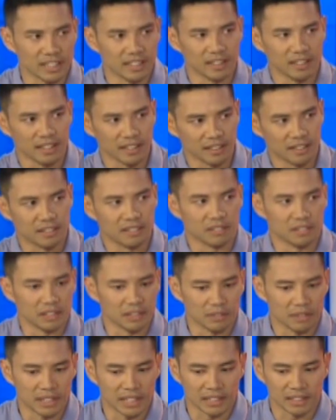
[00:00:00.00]
like, you know,
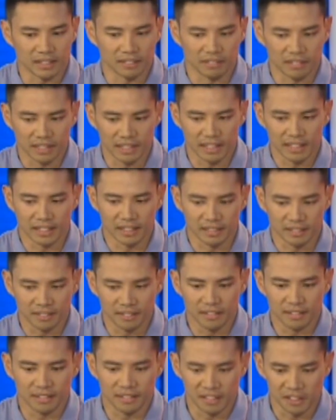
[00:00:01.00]
what they
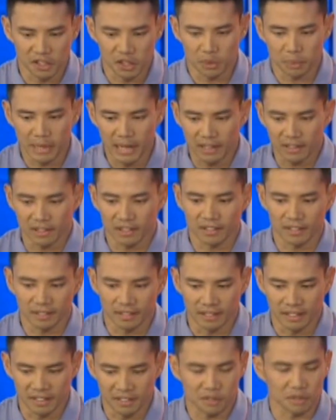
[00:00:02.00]
teach you about
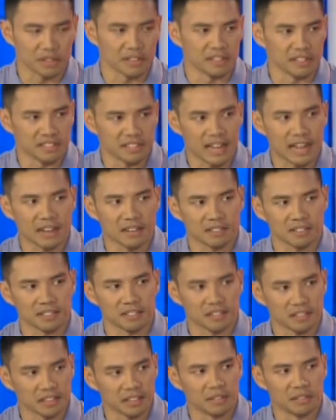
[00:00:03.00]
the history of these houses.
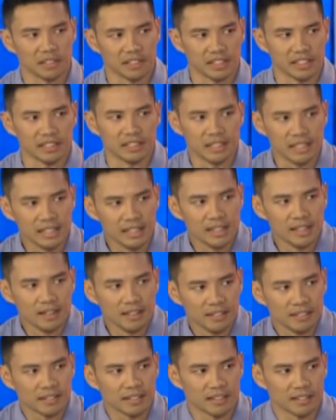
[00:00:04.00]
It really,
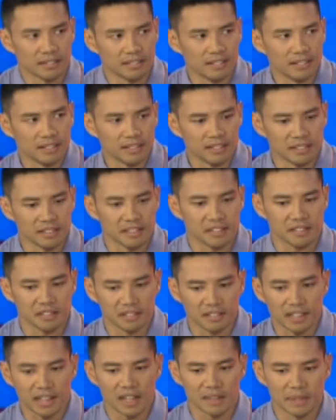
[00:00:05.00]
you know, teaches you a
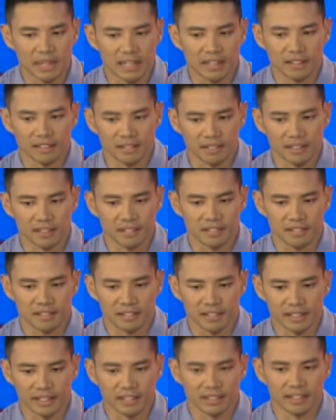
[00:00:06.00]
lot about your
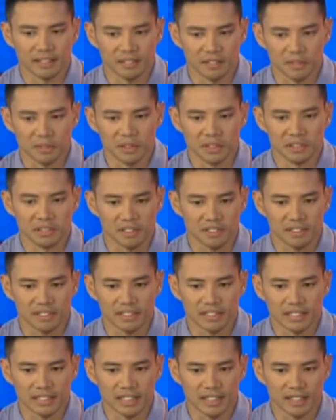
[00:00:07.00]
history and your roots, and
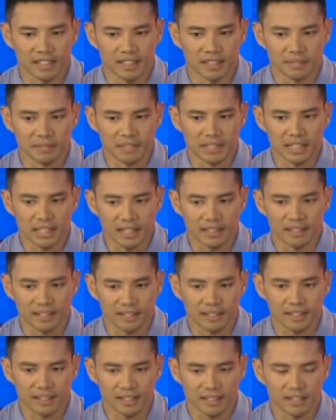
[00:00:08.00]
I think
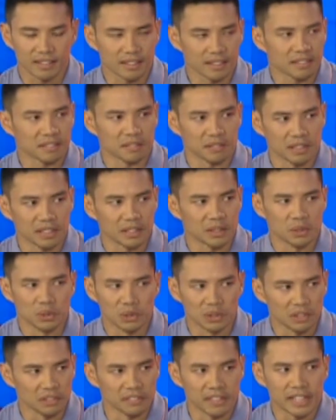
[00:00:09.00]
it's a really
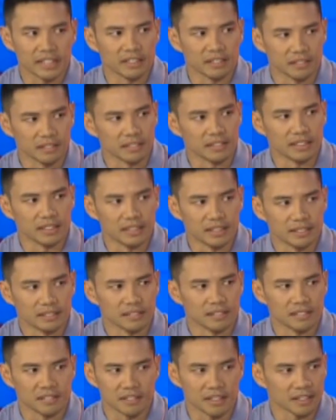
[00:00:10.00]
cool venue. You know,
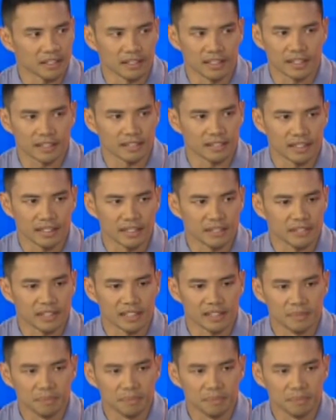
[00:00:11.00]
there's nothing like it anywhere.